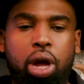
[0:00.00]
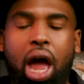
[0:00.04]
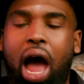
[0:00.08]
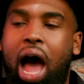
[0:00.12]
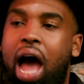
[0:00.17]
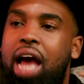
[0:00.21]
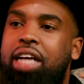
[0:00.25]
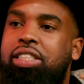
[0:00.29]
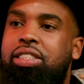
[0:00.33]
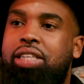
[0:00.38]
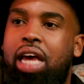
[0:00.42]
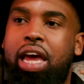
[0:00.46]

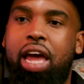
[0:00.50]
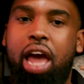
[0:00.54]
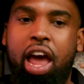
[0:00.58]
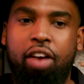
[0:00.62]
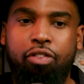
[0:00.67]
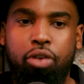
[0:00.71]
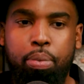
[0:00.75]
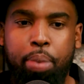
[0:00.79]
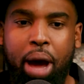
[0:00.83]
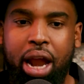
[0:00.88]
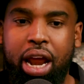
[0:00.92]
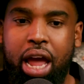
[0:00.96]
I say
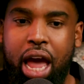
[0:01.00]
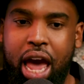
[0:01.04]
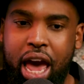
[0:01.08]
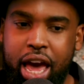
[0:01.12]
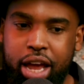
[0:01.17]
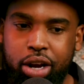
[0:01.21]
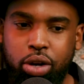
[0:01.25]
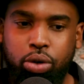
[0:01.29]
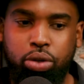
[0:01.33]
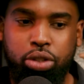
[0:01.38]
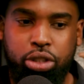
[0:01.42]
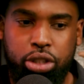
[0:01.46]
everybody
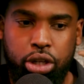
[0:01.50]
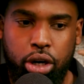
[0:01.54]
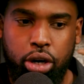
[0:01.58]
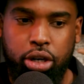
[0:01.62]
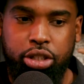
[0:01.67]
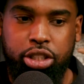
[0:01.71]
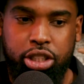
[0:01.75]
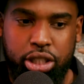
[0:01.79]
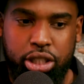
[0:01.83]
handle your